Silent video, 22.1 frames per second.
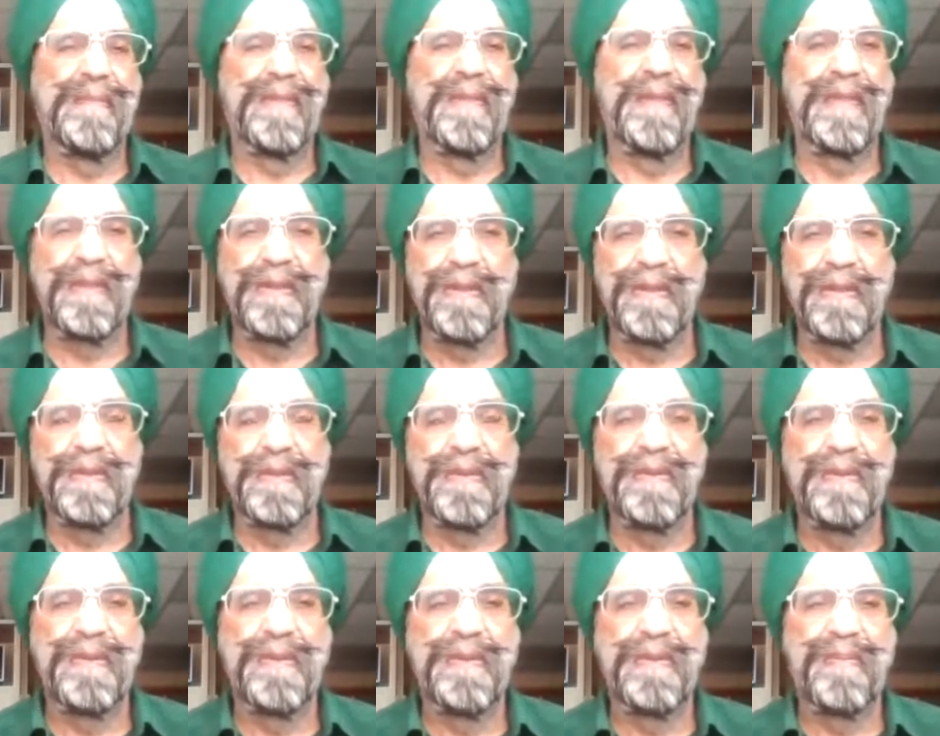
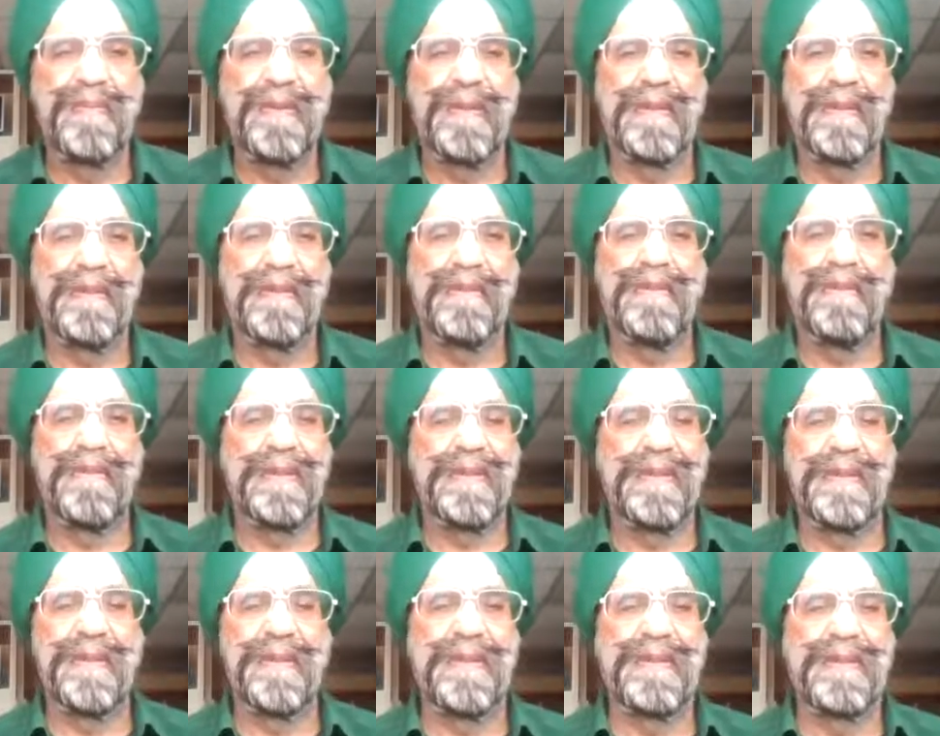Hindu
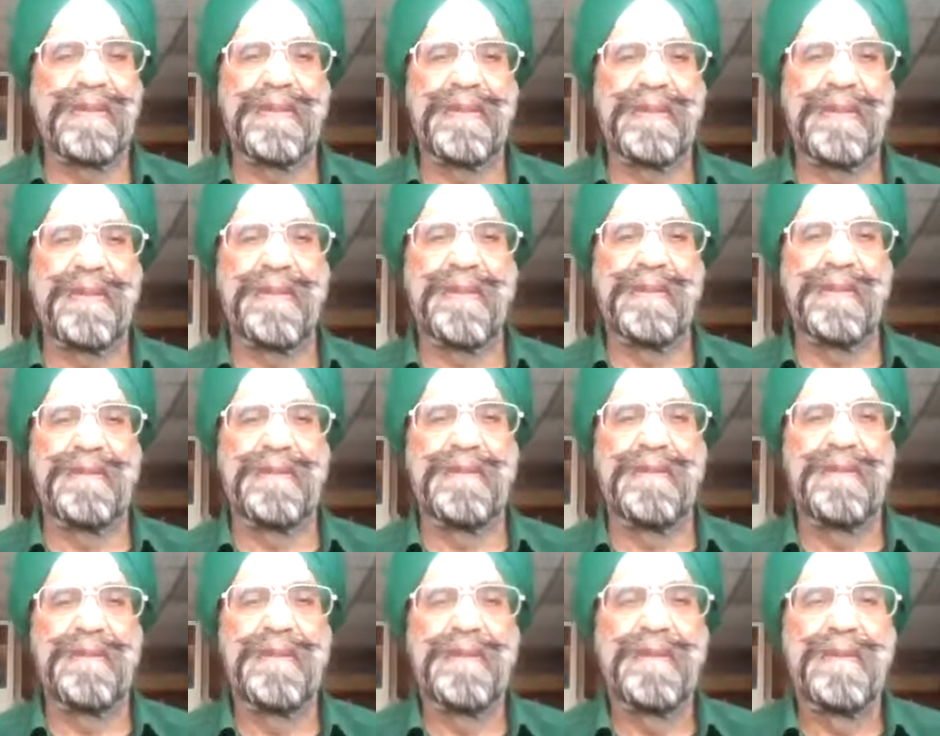Vedas and
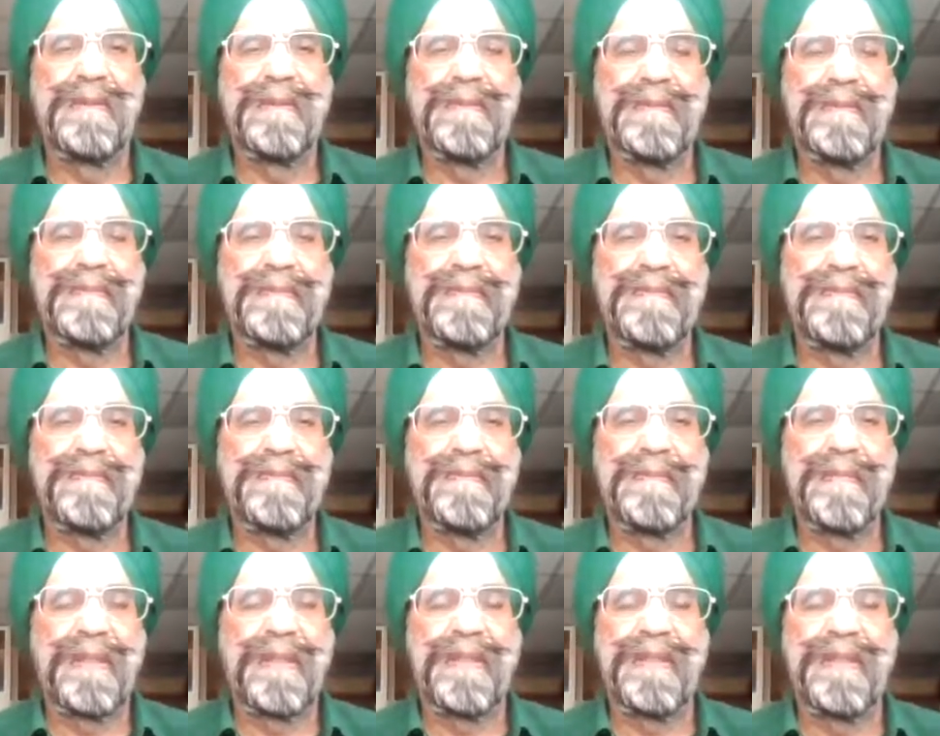
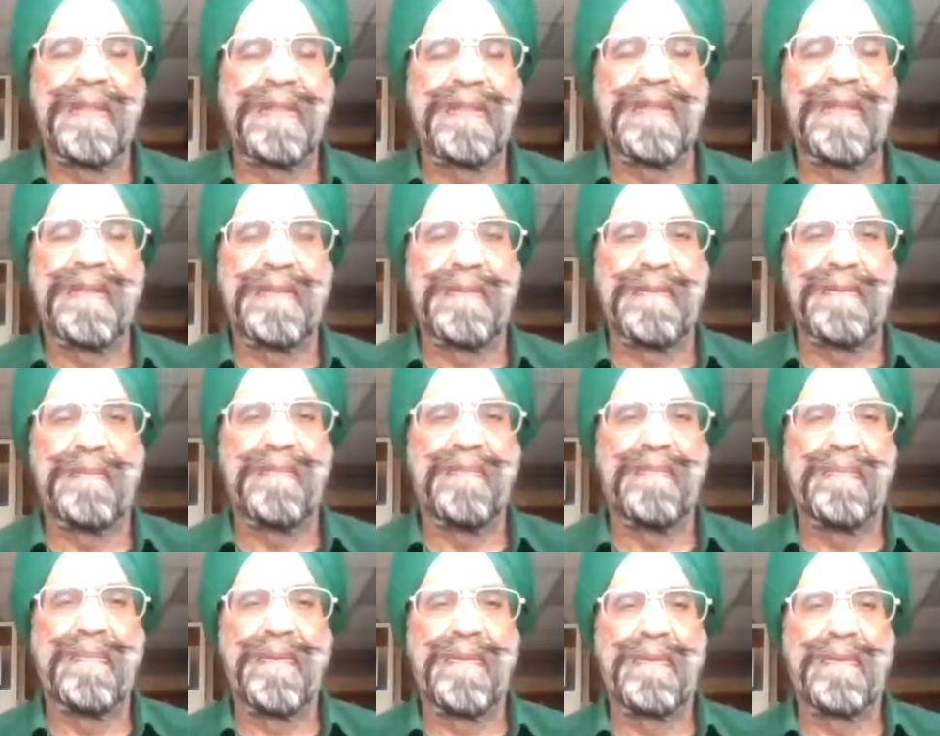any other
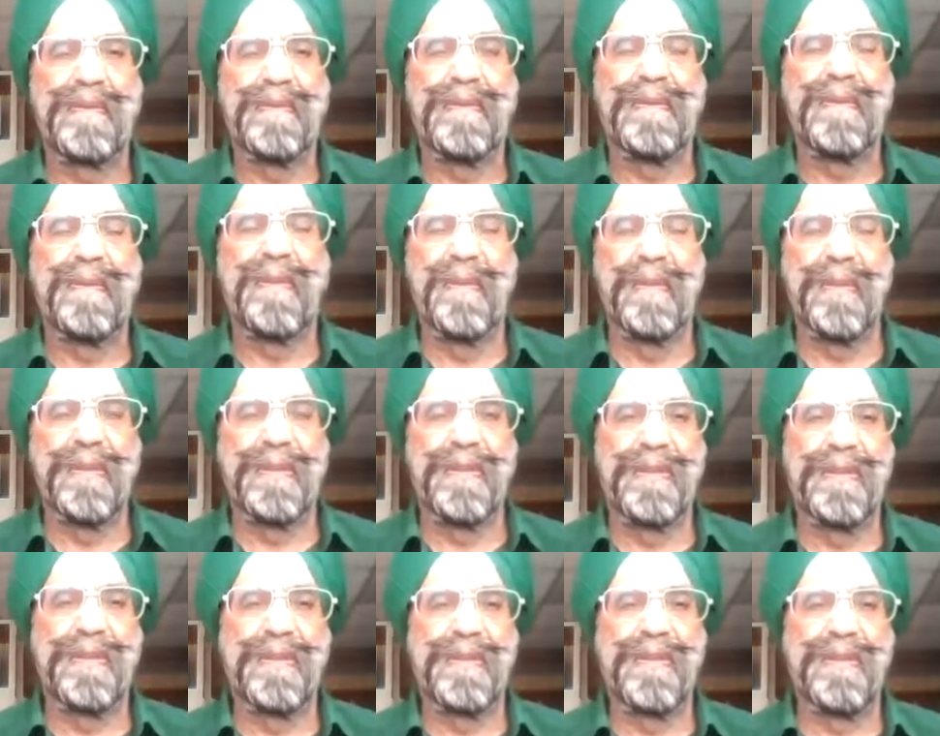old
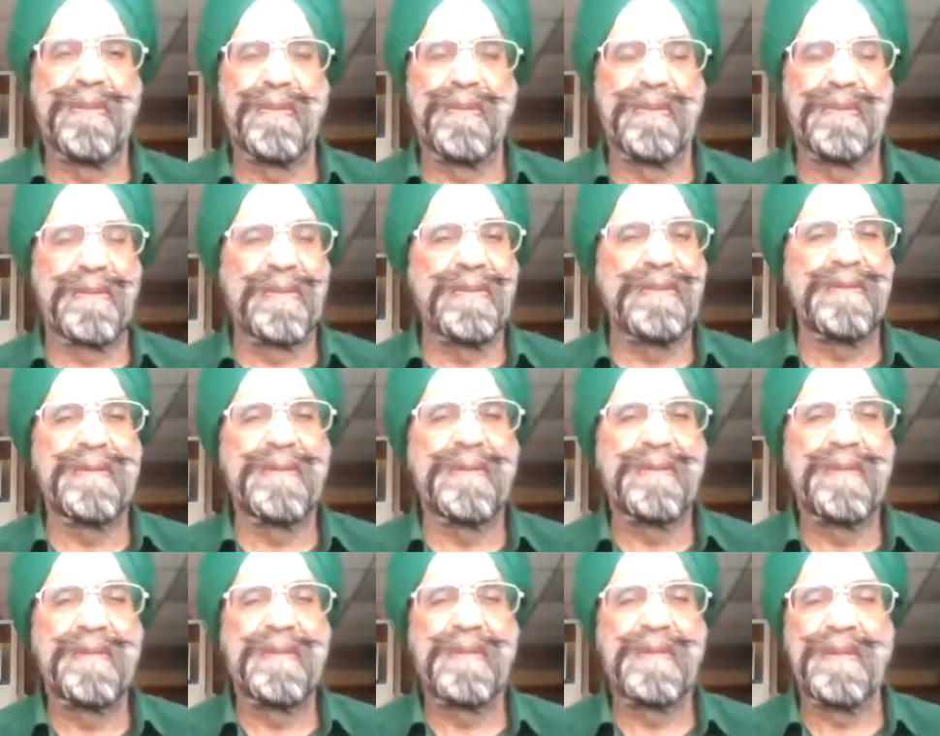Hindu Granths,
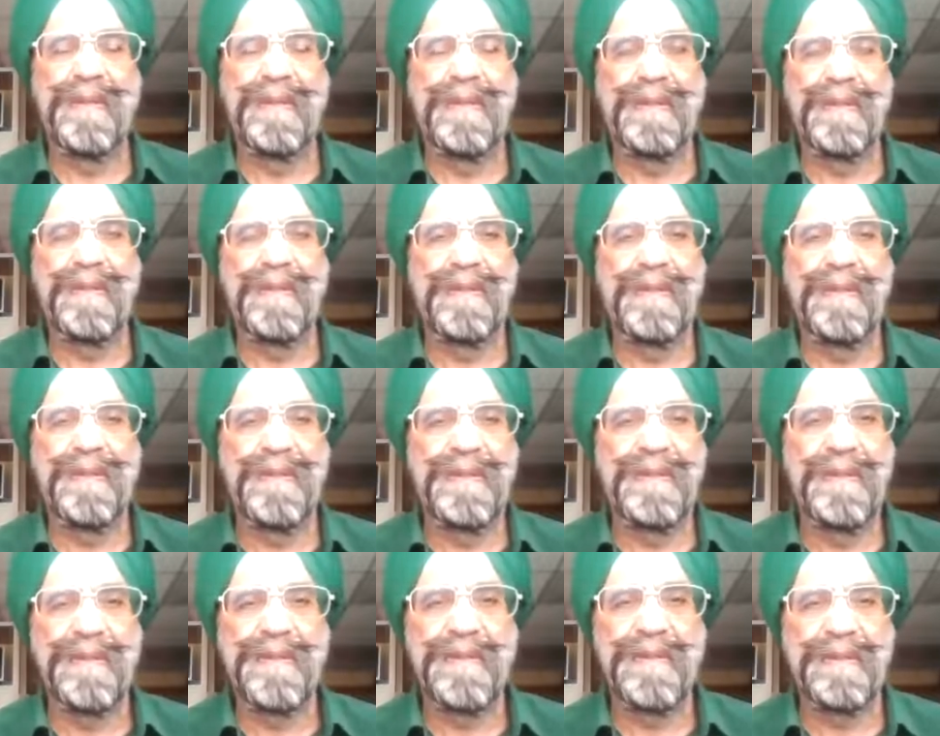they are all in
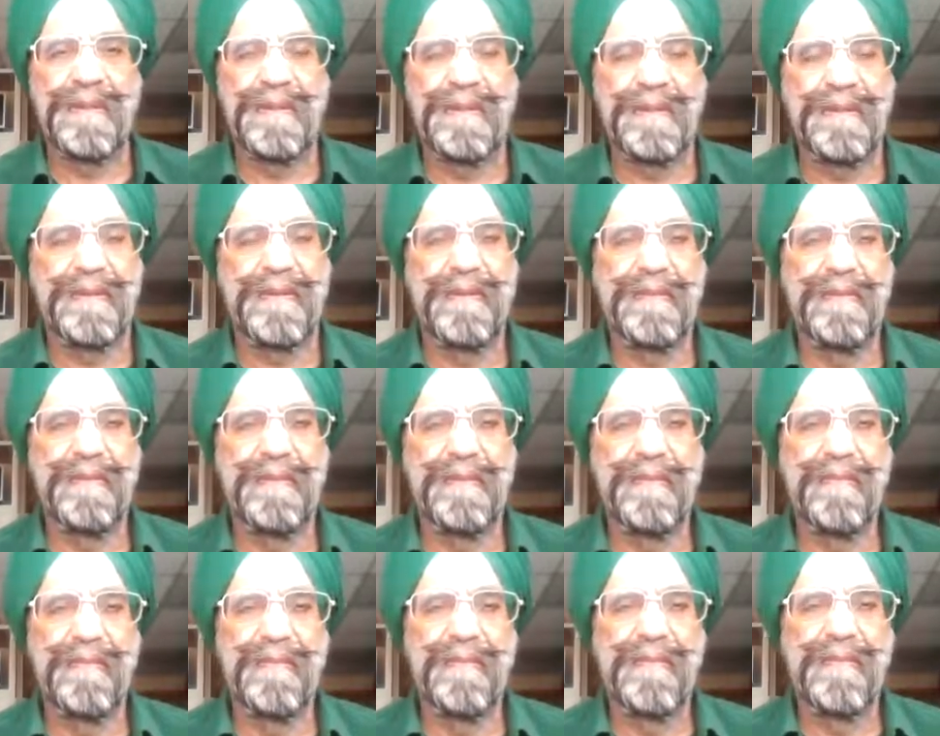Sanskrit.
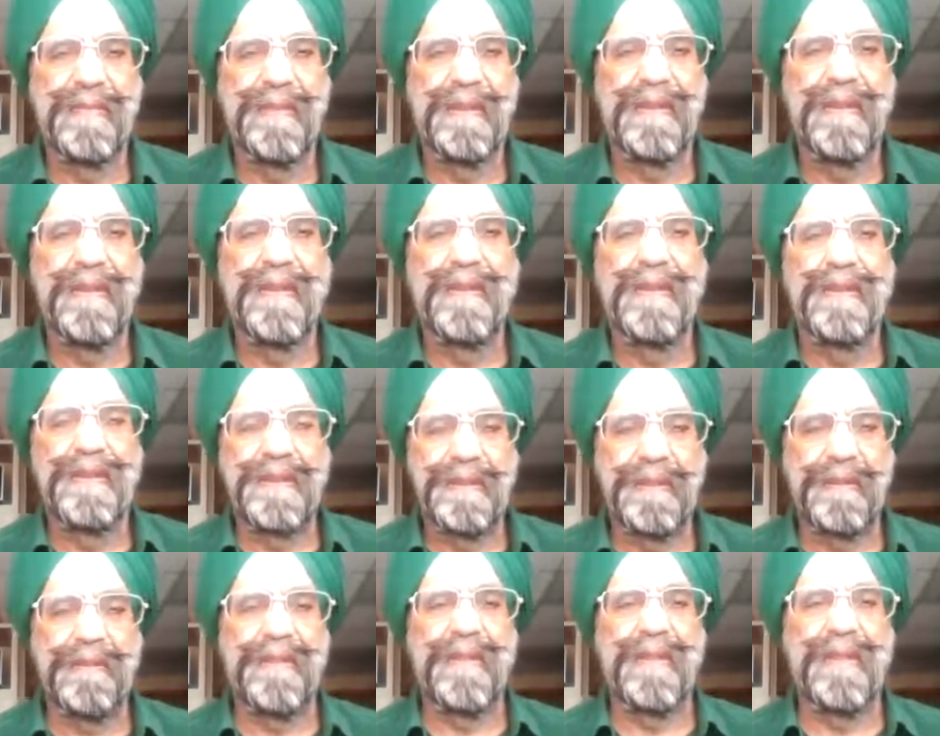
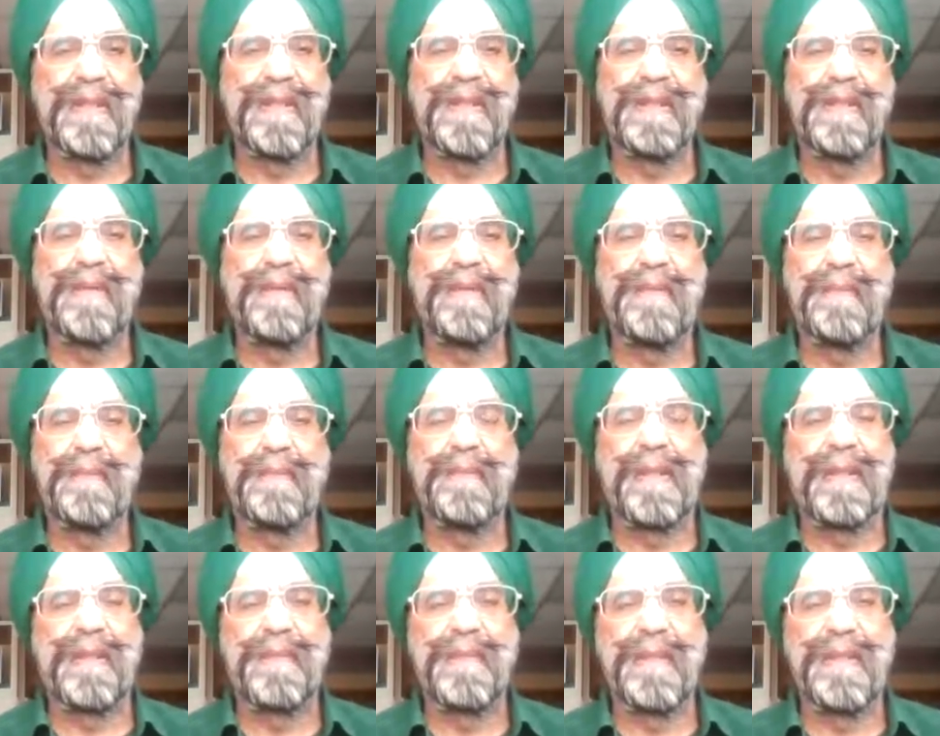Similarly,
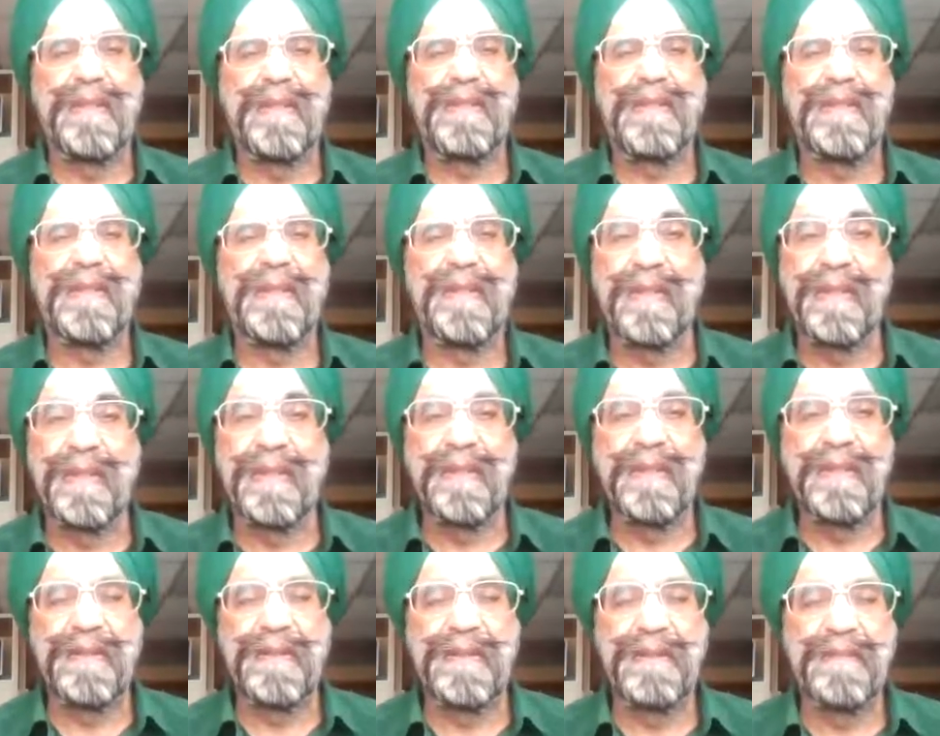Bible is in Greek.